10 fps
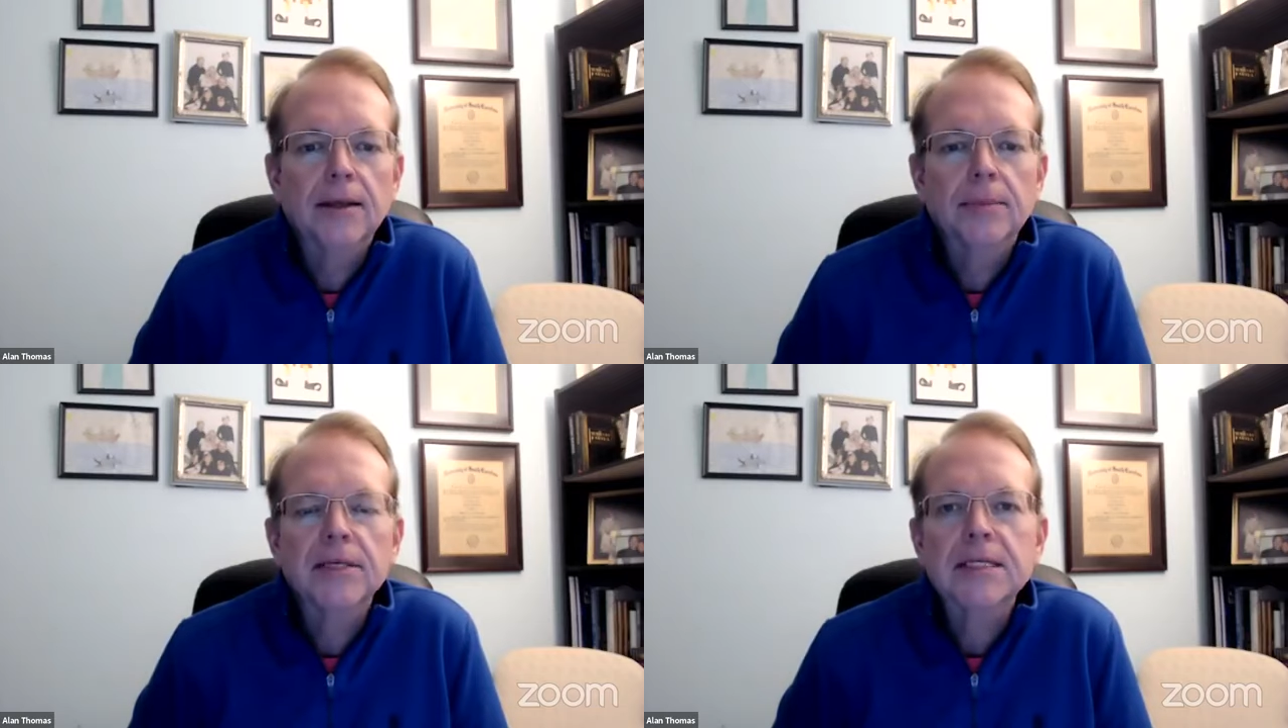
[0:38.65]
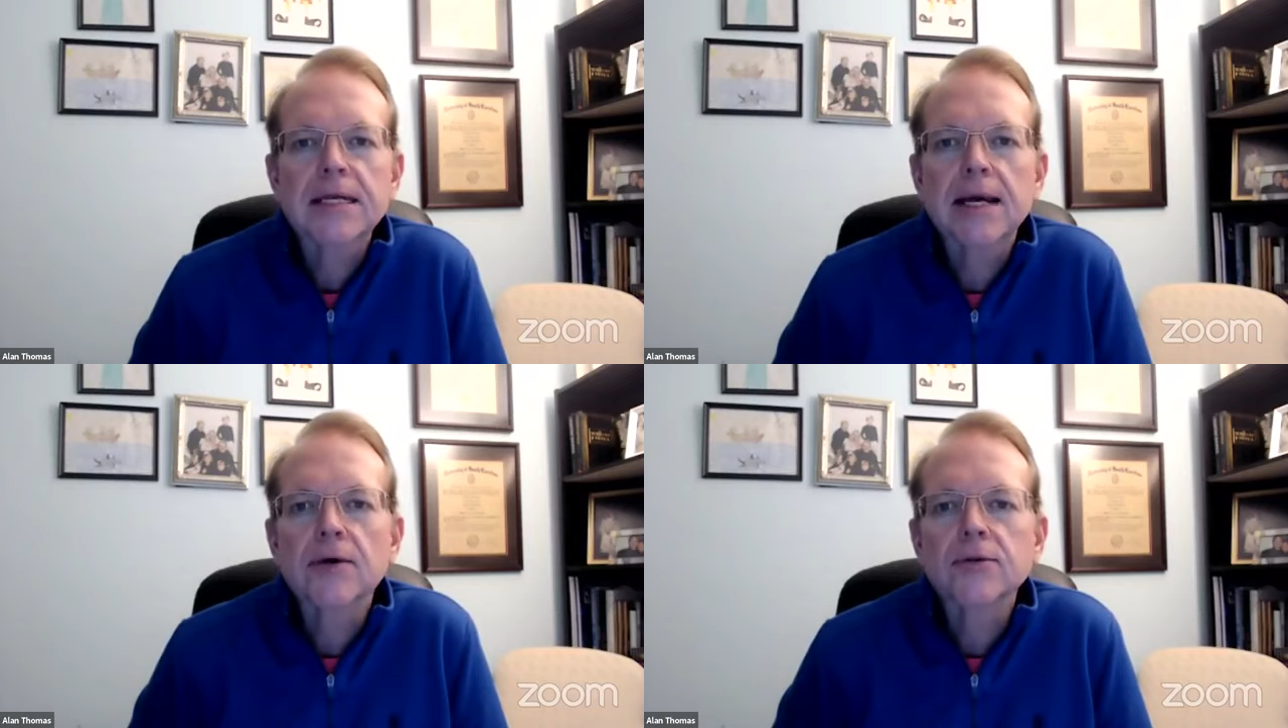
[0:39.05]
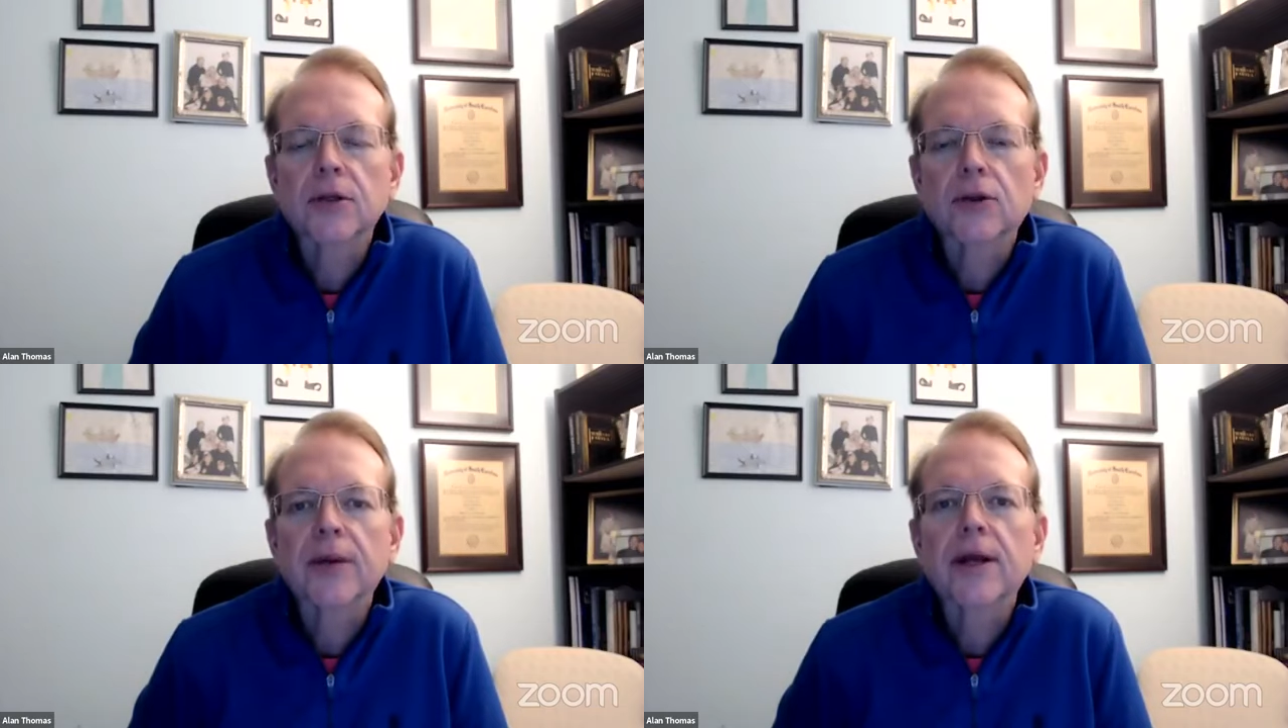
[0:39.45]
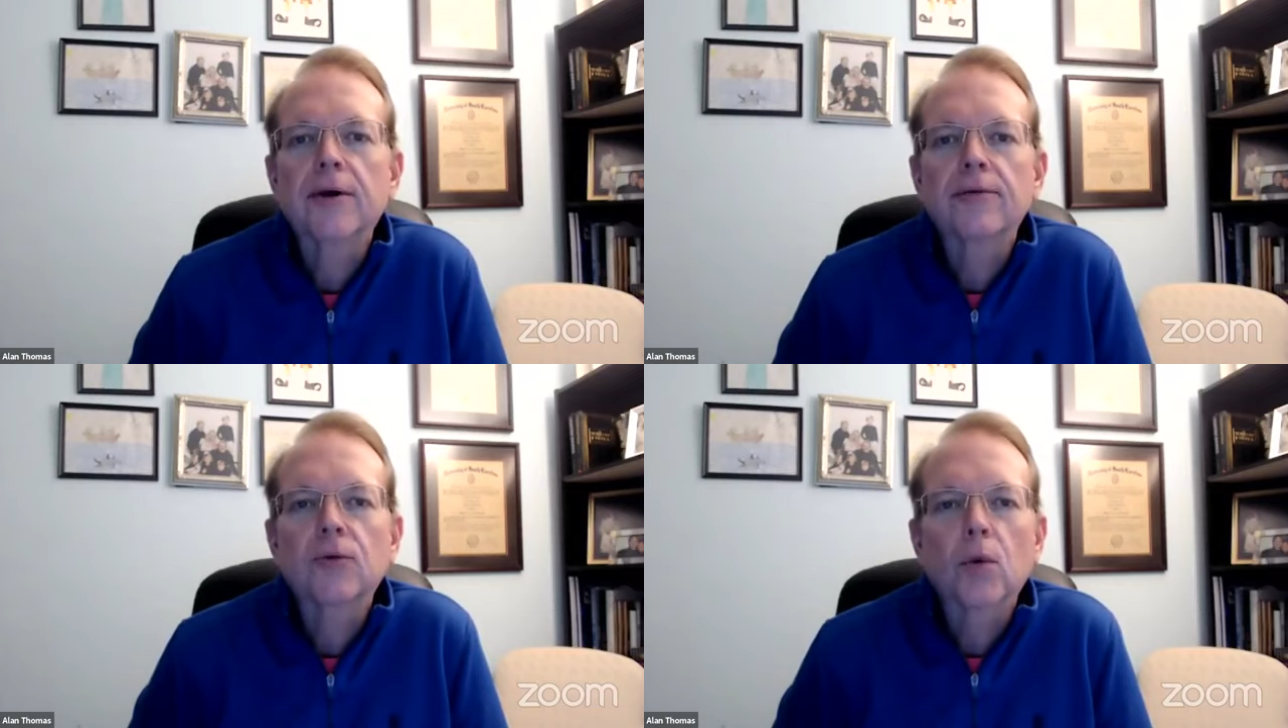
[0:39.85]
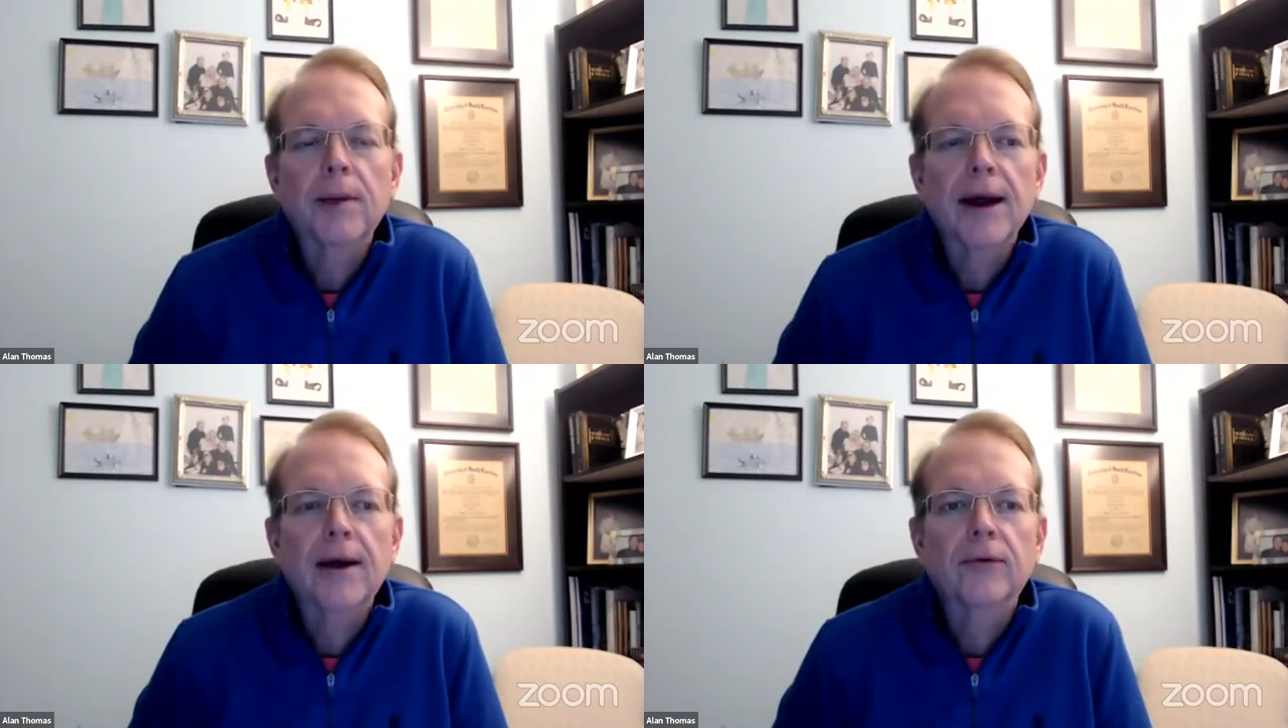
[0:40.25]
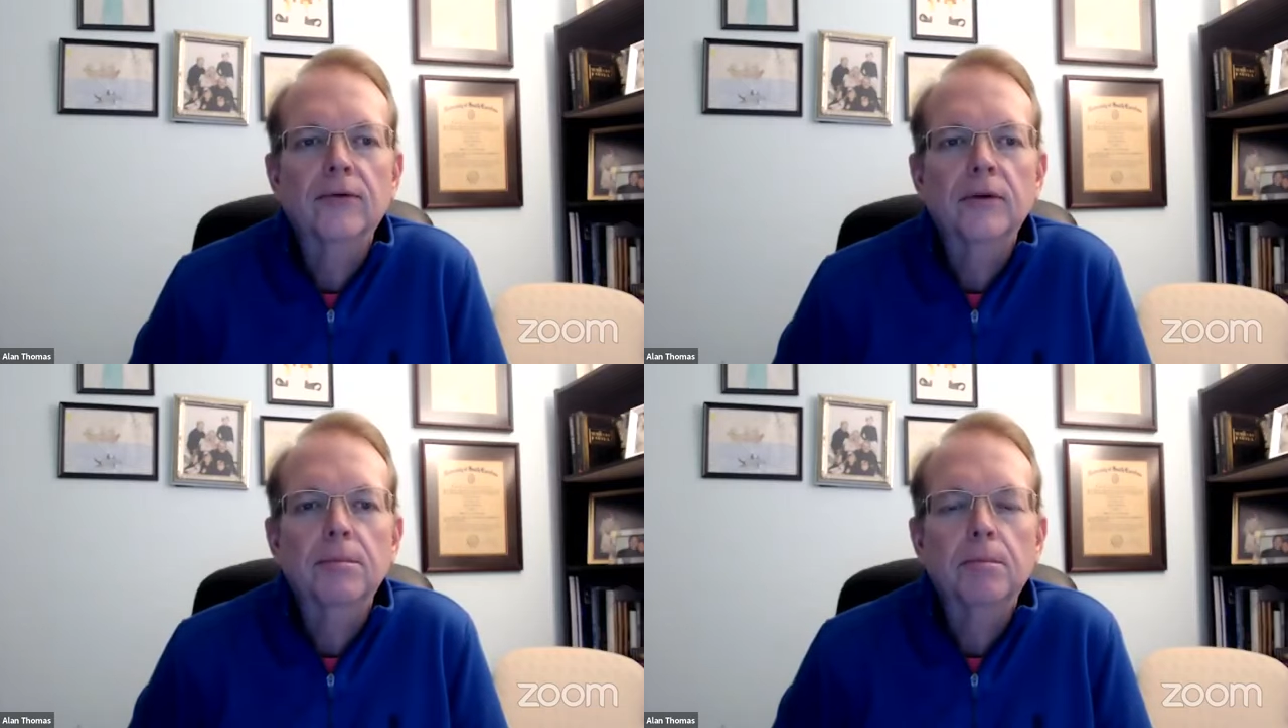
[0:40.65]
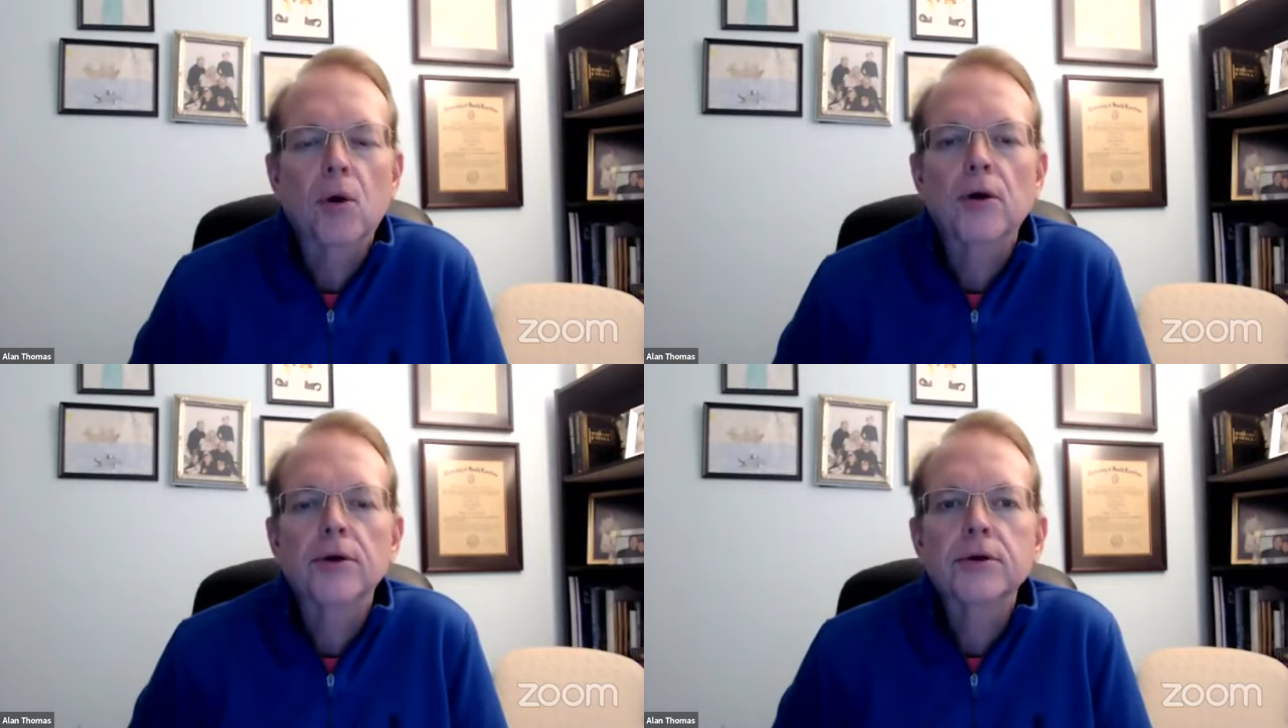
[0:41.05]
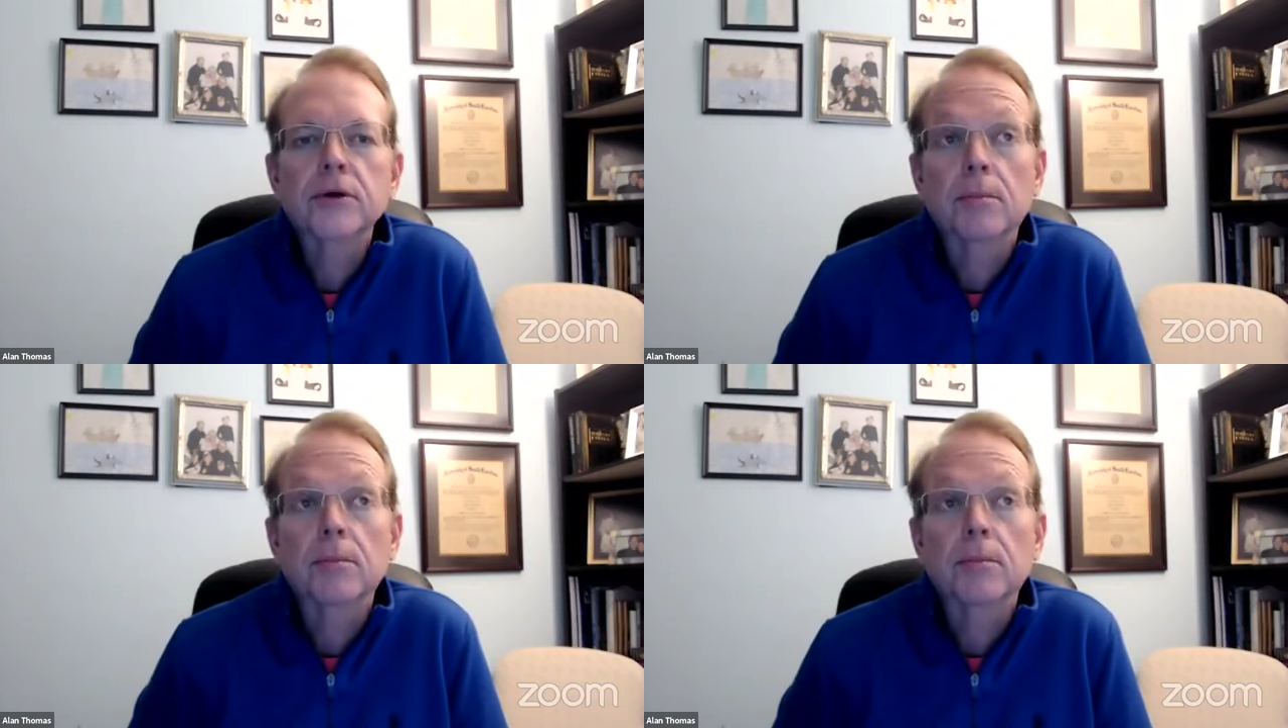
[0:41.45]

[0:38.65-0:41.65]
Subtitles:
tipped the scales at 304 pounds on March